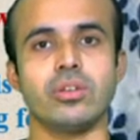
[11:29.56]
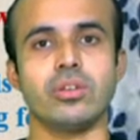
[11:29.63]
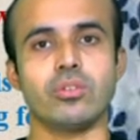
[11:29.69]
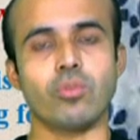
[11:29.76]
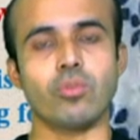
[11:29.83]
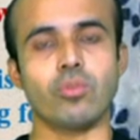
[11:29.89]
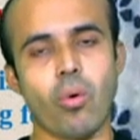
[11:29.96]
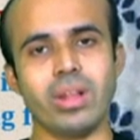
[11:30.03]

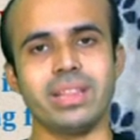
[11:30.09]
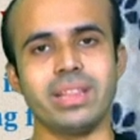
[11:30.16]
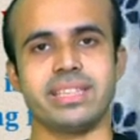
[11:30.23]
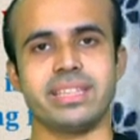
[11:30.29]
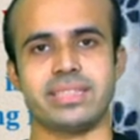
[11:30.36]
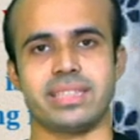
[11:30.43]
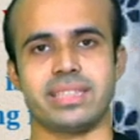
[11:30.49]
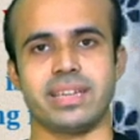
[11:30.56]
all
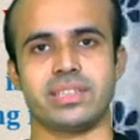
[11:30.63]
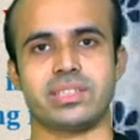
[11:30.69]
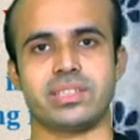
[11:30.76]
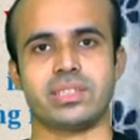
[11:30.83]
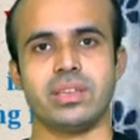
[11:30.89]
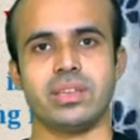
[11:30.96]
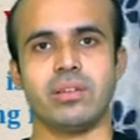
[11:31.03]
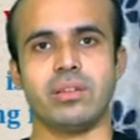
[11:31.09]
these
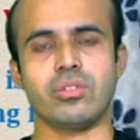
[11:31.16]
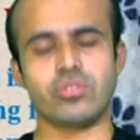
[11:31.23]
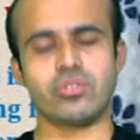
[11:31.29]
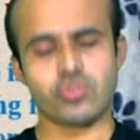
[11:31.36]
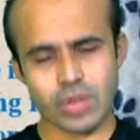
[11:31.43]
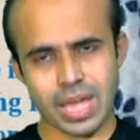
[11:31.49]
things to